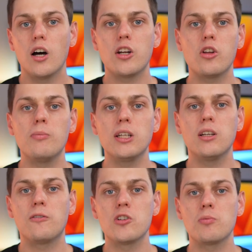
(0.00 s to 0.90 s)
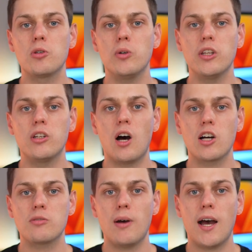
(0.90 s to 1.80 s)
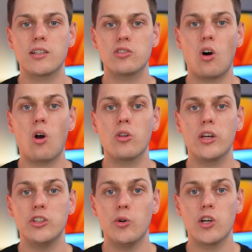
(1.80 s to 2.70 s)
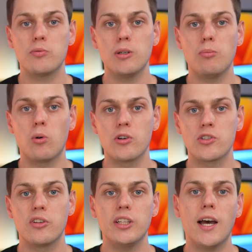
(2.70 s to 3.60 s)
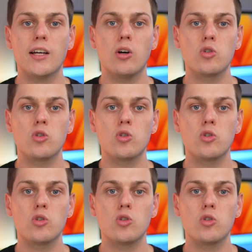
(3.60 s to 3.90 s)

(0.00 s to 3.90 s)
Another big difference between the dock's backs are the USB ports. The Echo